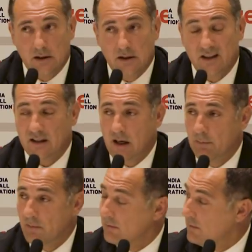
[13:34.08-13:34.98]

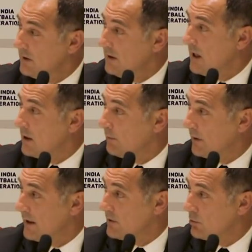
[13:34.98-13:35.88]
some young
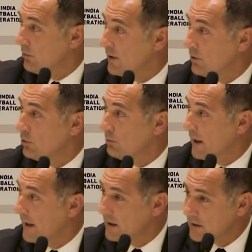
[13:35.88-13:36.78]
players who were not
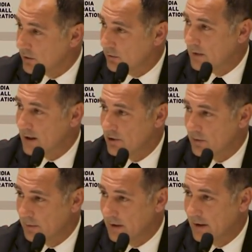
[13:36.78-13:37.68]
playing so
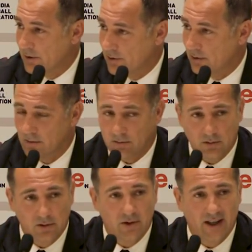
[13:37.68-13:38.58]
much, but they show
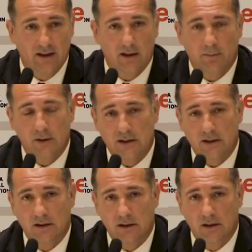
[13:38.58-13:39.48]
great
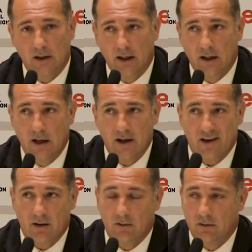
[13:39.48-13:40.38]
capacity. And I
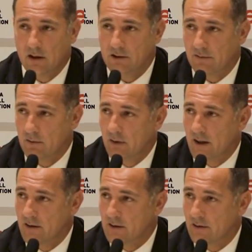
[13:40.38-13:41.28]
recognize from my
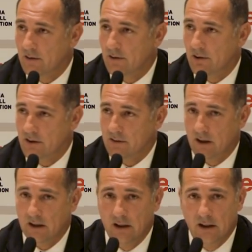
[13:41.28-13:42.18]
research as
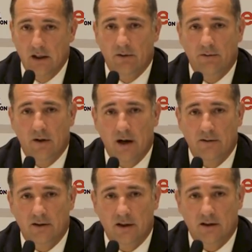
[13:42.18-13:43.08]
well,
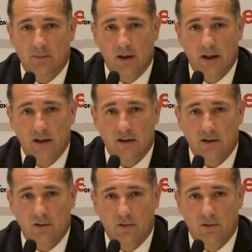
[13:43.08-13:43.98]
5-6
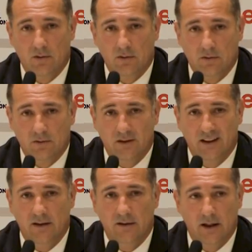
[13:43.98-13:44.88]
players who
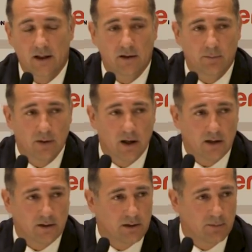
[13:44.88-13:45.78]
didn't take the
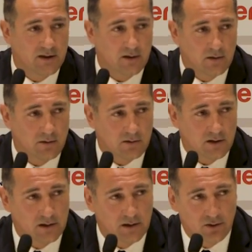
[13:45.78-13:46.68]
part in Mr.
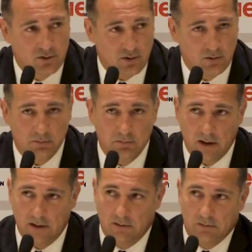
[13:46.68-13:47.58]
Konstantin job,
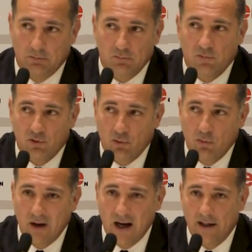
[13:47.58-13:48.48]
but through
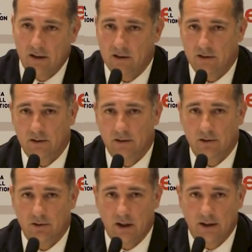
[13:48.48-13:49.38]
my
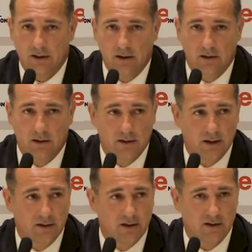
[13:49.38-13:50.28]
research, I think that
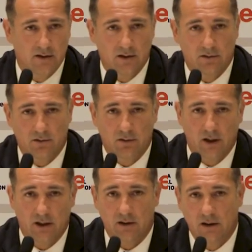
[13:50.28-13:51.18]
they deserve to
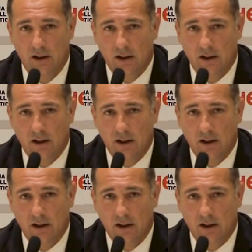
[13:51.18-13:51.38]
get